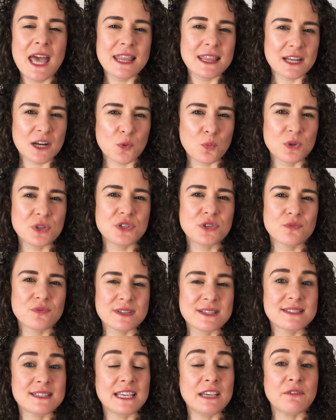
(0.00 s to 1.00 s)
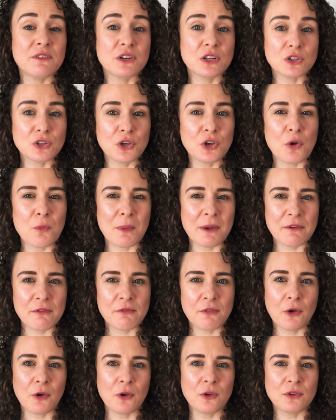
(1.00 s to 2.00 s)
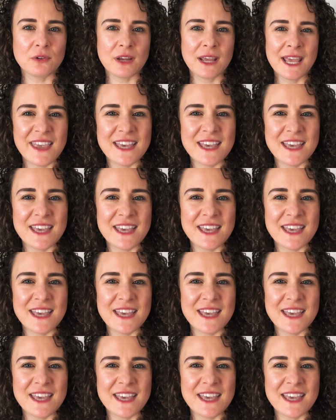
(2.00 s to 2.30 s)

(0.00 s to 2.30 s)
that I want to receive an alert on my phone.